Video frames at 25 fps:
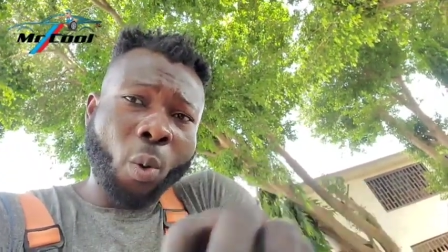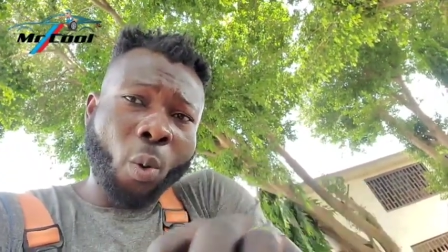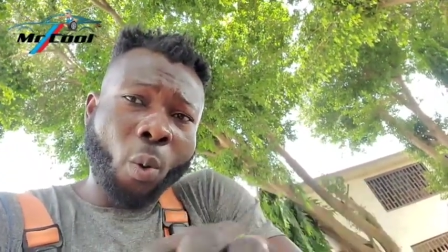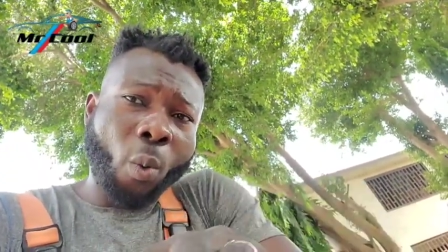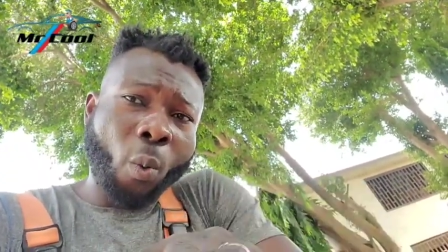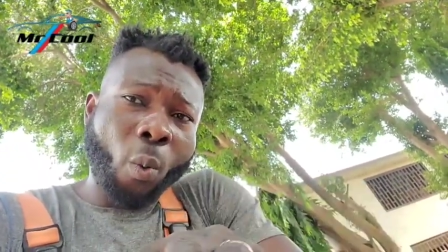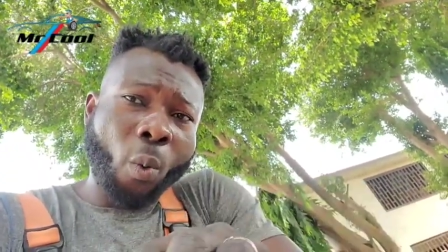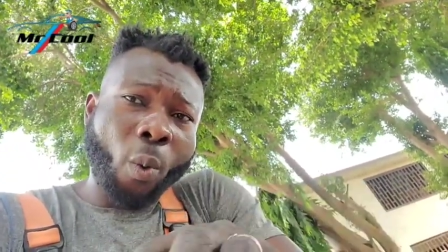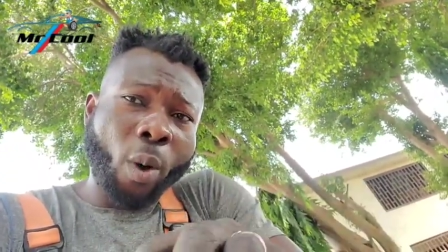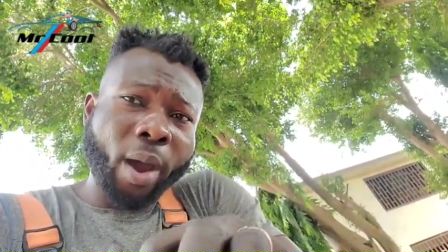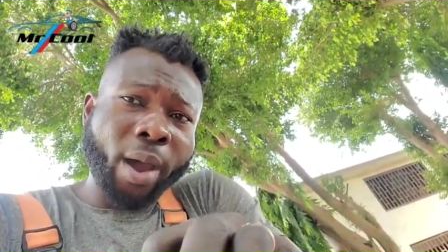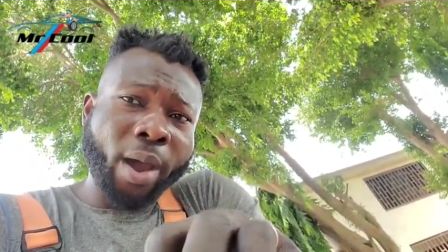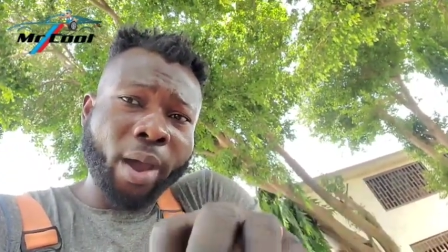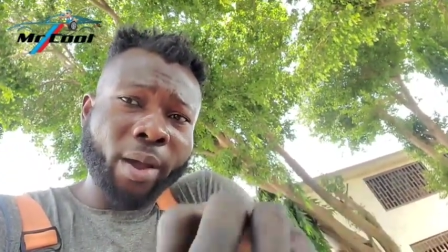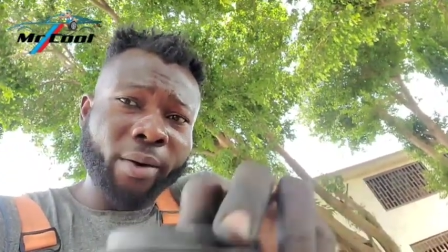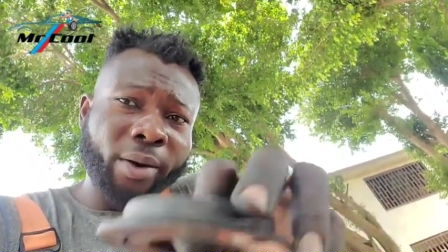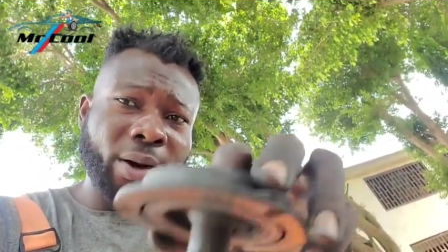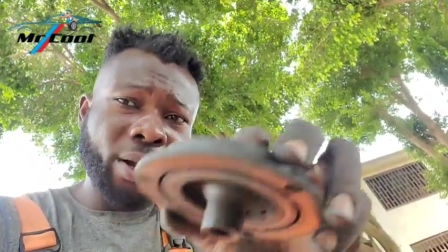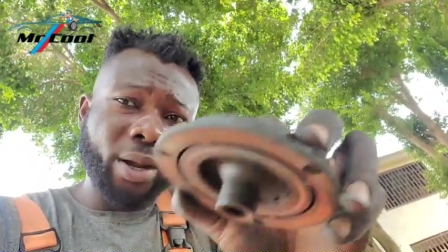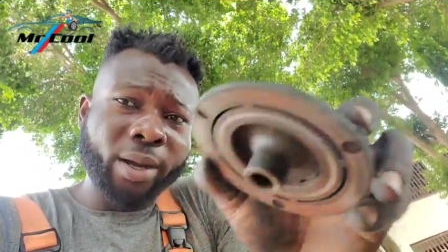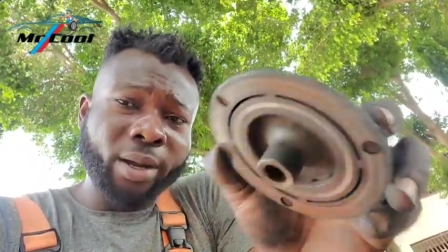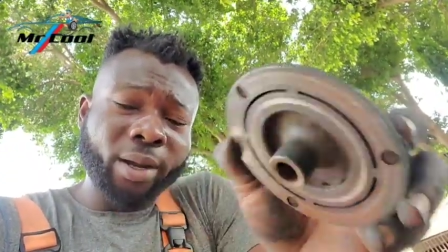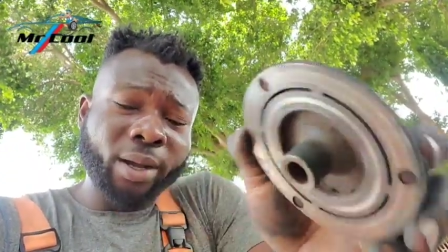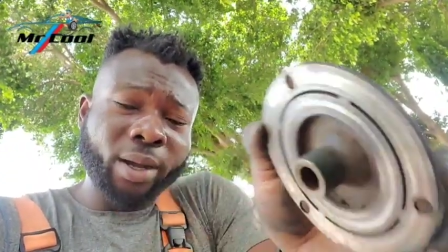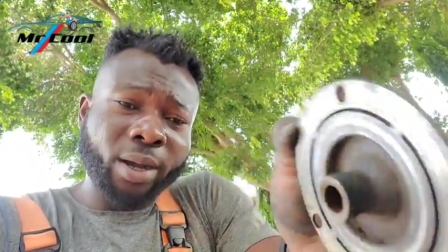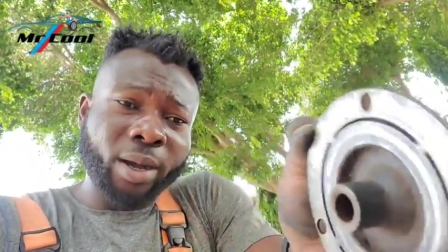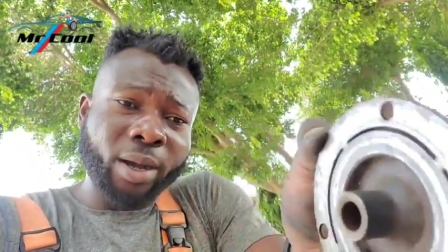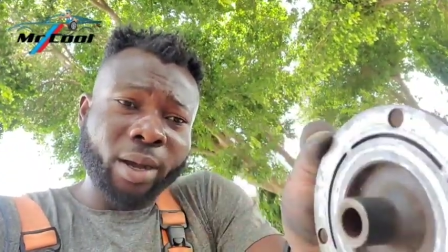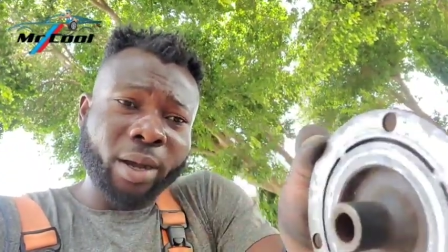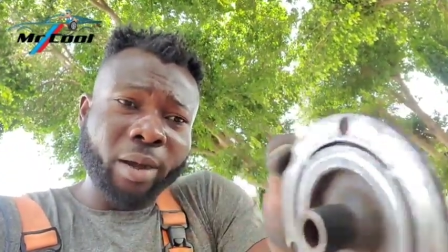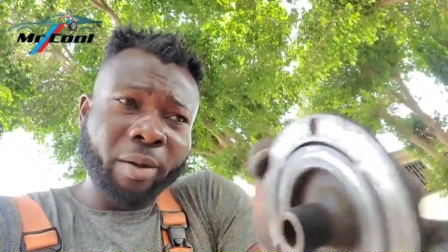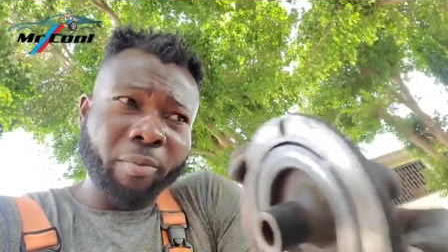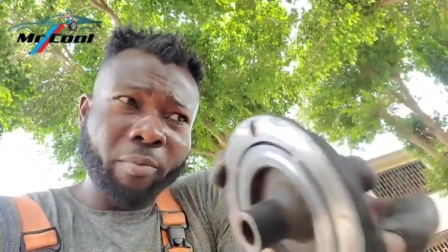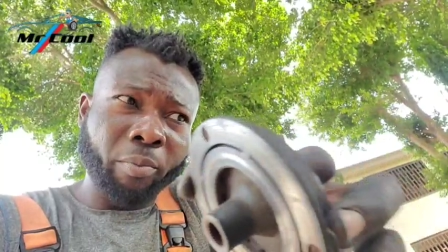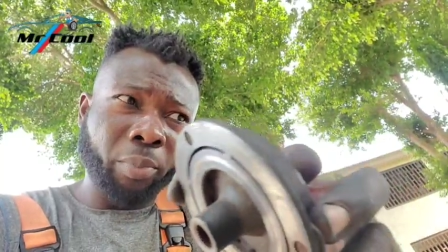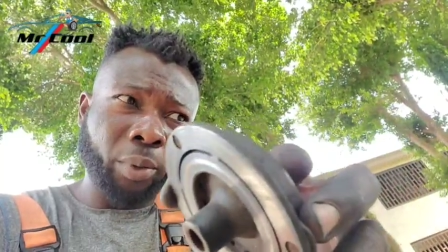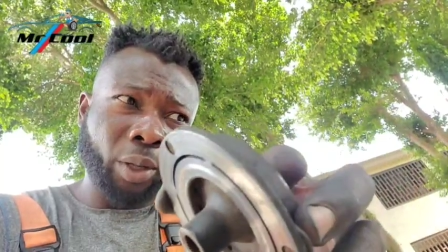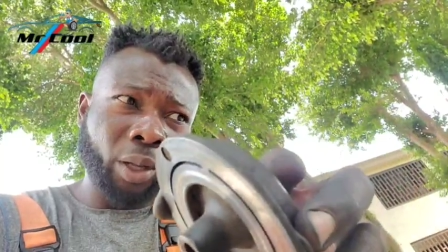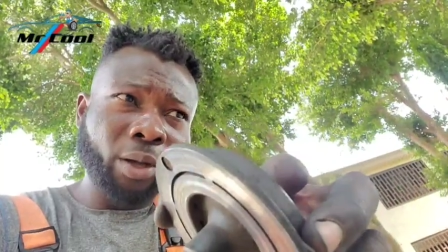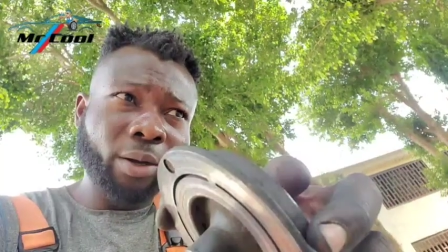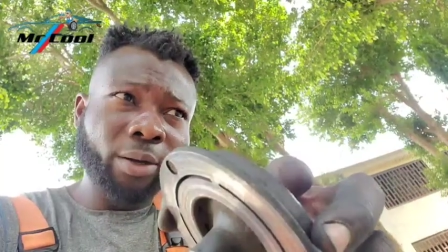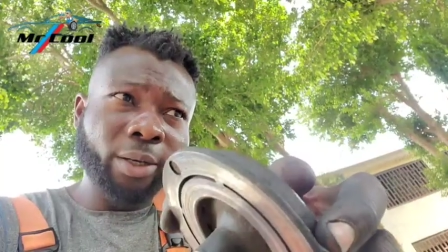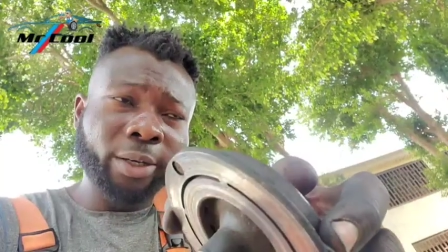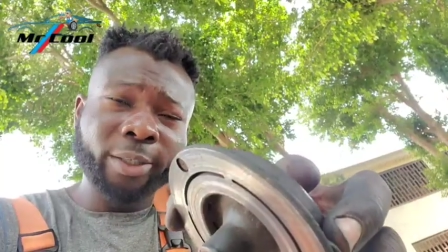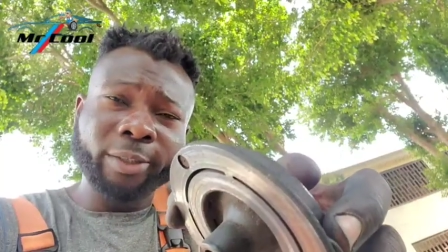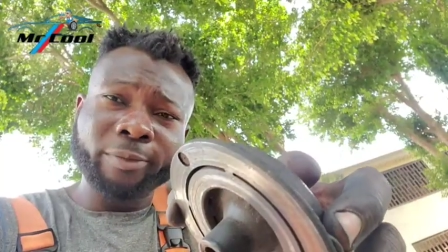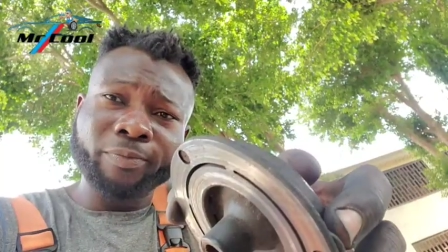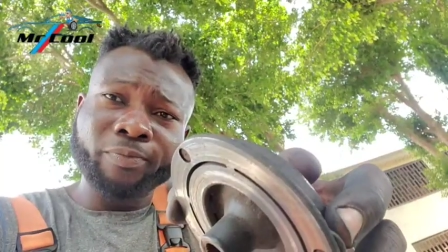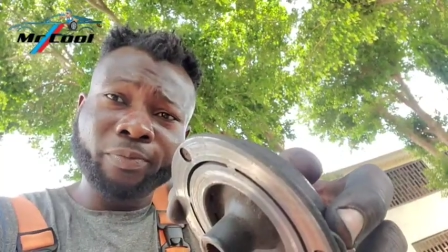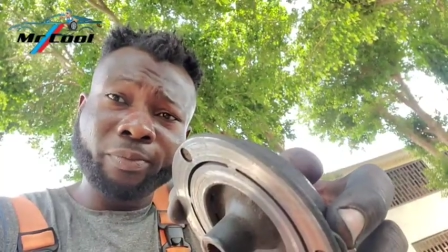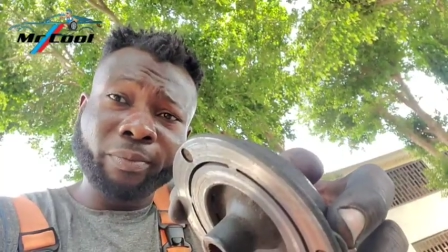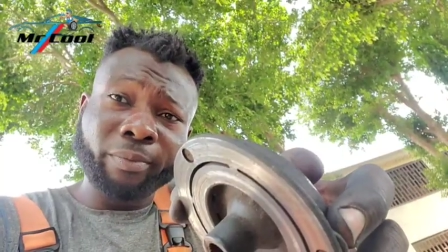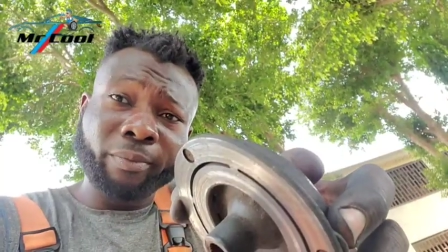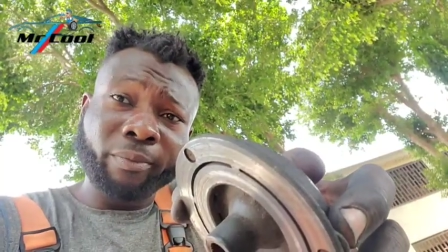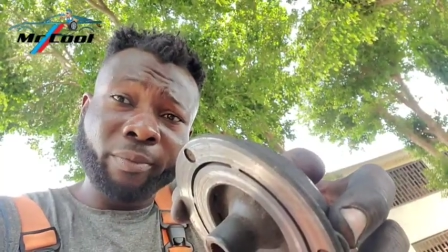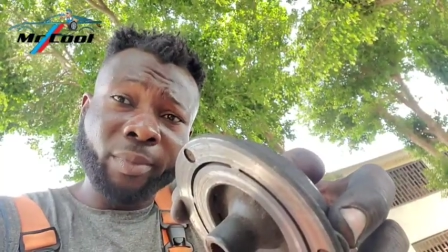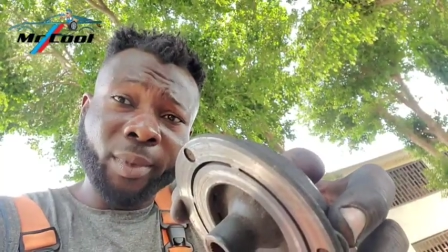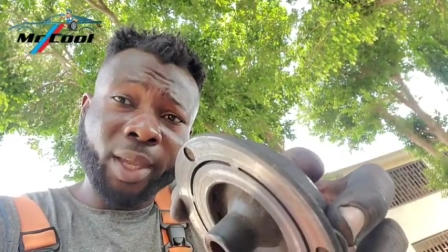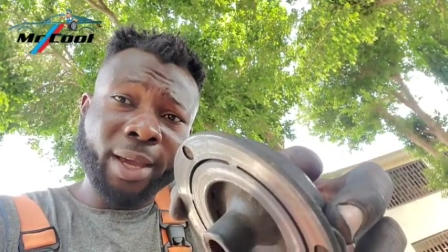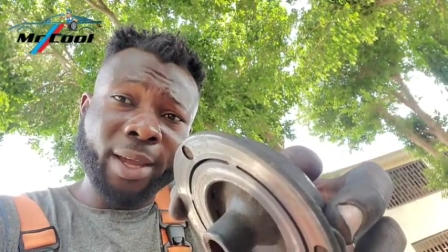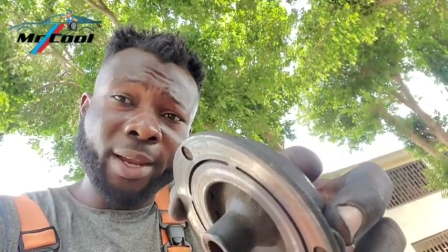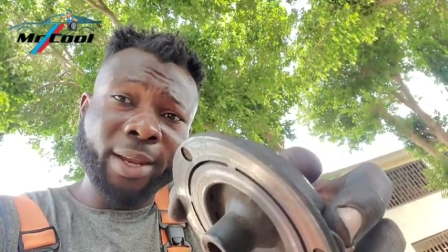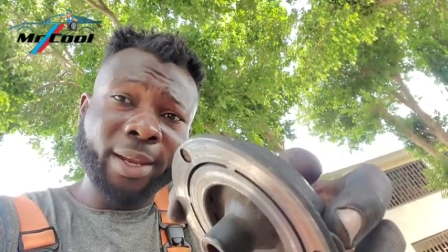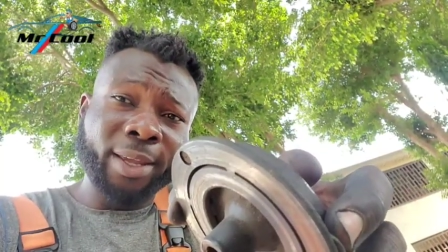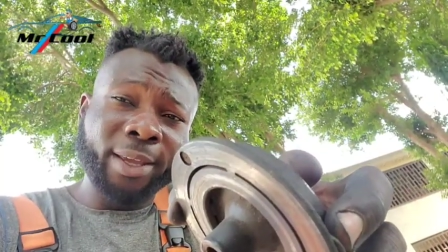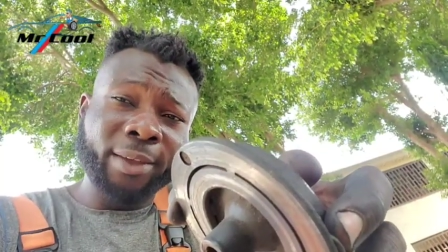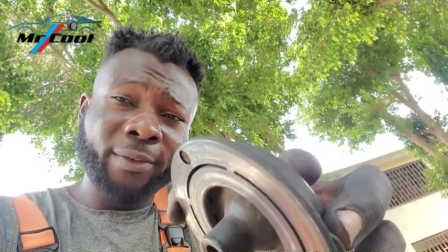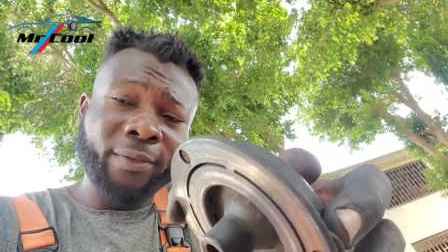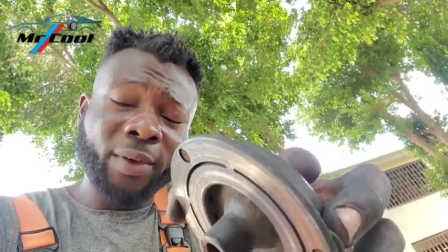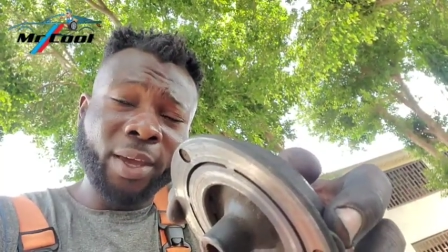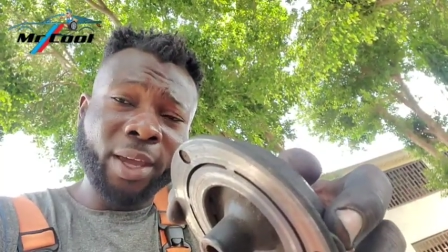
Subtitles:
wiring block, and if